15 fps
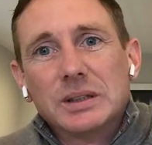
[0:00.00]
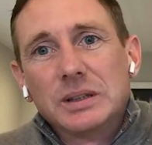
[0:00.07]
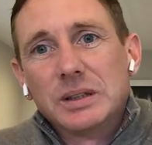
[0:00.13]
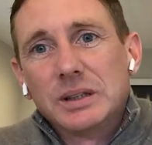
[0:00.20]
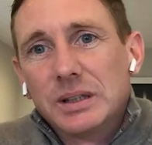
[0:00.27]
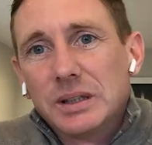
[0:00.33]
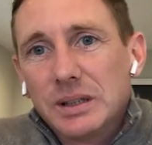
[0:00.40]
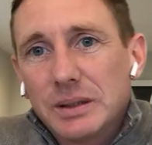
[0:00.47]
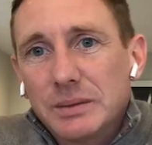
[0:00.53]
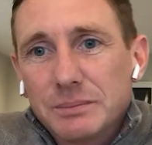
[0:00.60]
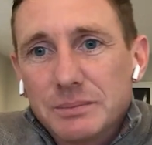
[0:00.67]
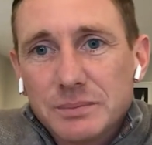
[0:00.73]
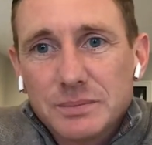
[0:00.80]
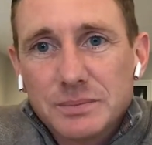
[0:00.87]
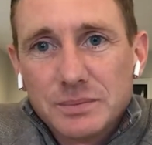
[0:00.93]

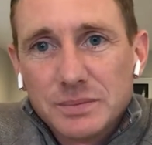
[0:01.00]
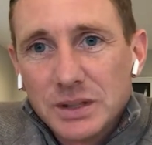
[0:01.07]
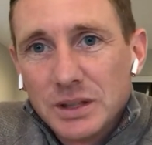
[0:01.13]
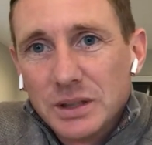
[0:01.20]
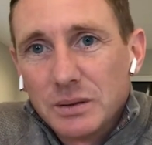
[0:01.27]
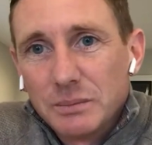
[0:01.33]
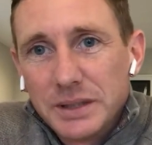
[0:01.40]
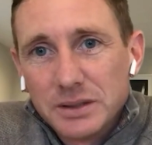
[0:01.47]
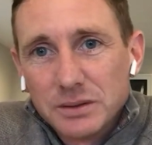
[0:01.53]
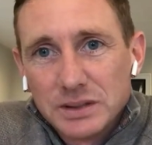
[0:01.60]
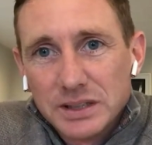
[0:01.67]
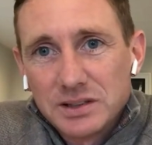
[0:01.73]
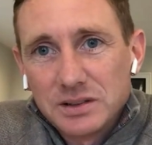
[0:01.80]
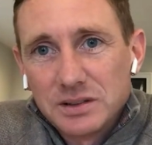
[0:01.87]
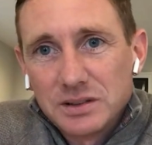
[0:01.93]
you know, a middle
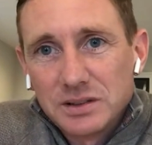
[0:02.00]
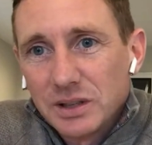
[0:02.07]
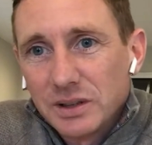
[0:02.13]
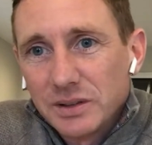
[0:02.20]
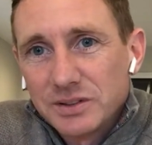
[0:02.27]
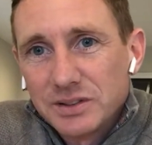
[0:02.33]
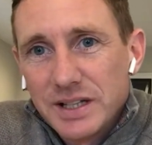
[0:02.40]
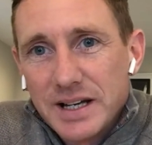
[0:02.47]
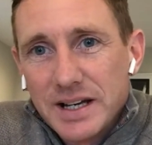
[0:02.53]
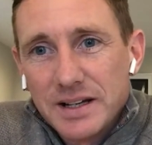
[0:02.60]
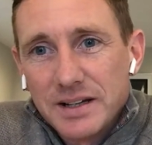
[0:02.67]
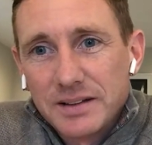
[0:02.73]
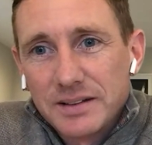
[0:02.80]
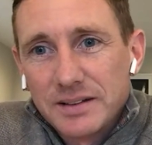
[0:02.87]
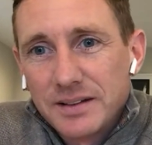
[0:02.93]
distance horse
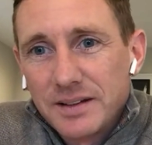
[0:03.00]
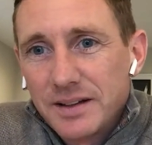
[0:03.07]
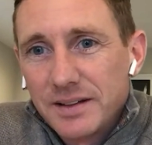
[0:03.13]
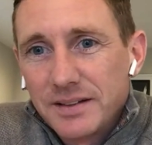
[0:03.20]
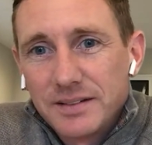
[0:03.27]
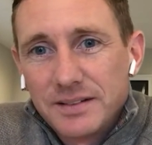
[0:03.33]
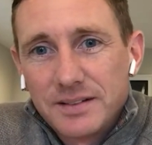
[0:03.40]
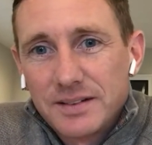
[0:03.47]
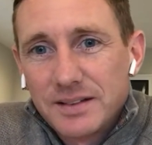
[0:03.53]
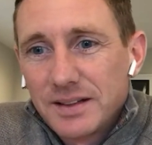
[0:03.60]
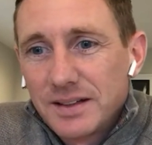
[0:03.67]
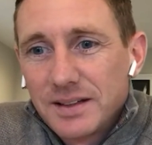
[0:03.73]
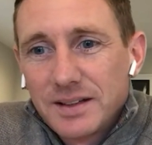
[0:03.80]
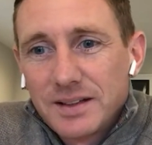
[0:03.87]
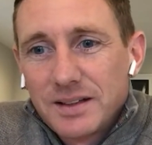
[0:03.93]
there, and
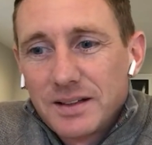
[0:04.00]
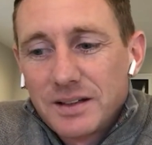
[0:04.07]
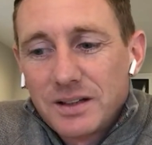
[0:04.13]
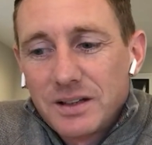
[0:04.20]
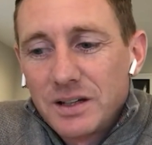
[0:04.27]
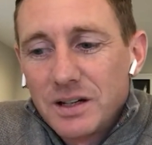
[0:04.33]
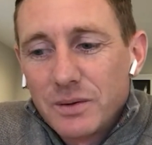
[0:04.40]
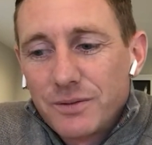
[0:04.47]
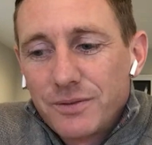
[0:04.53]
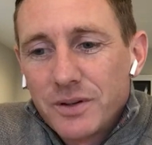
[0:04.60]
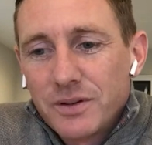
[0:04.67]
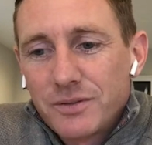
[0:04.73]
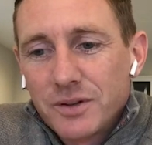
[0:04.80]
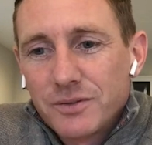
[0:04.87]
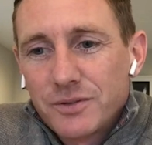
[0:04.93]
you know,
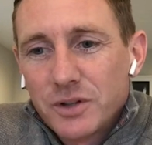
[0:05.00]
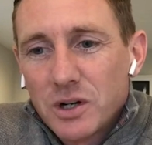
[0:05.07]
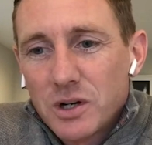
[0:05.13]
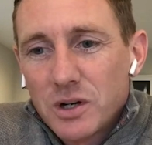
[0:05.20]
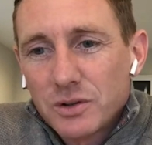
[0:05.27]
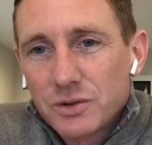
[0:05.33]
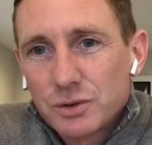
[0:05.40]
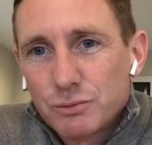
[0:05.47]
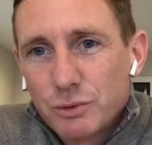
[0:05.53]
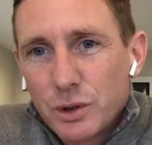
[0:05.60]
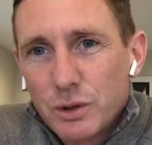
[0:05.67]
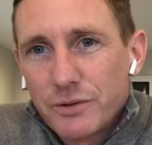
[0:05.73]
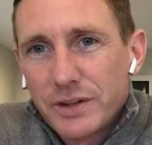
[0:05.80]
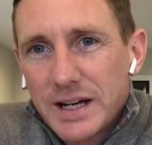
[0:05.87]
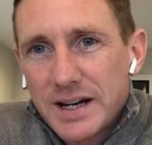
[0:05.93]
for the horse to run
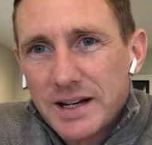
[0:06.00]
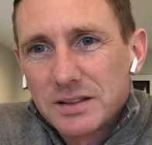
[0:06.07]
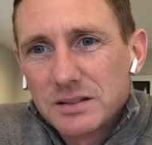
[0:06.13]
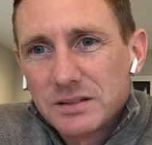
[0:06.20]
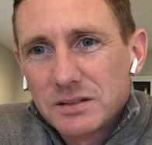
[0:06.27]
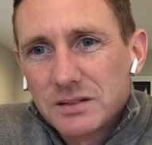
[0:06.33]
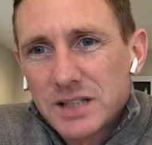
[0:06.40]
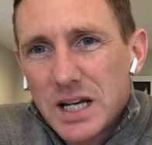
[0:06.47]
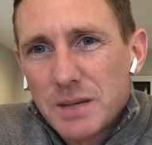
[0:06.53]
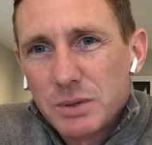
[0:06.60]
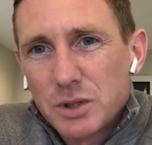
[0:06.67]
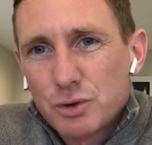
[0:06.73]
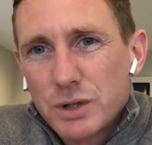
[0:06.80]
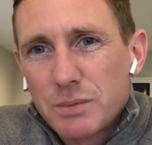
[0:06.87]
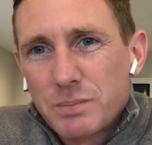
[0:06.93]
over that type
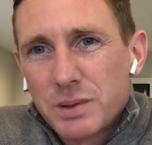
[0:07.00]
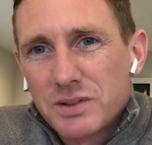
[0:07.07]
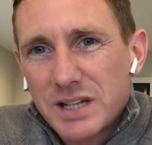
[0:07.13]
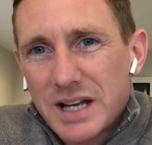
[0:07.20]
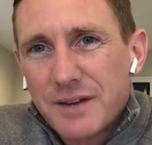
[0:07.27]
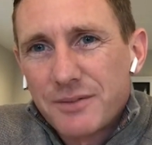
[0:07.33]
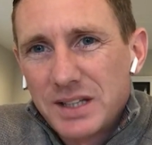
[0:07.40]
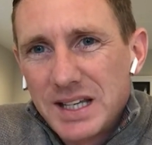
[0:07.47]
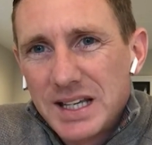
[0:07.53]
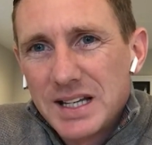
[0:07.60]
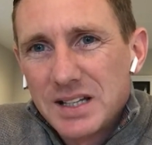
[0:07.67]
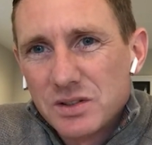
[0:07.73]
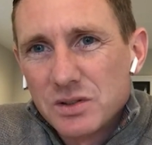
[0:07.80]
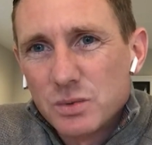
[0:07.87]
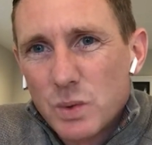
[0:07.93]
of trip and to have
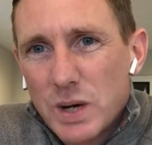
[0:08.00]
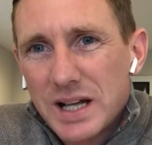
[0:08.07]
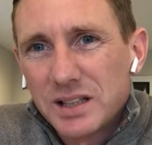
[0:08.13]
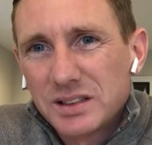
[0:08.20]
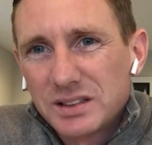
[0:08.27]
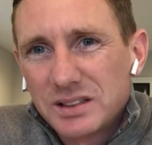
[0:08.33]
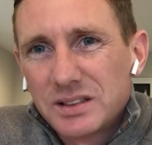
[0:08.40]
gears as well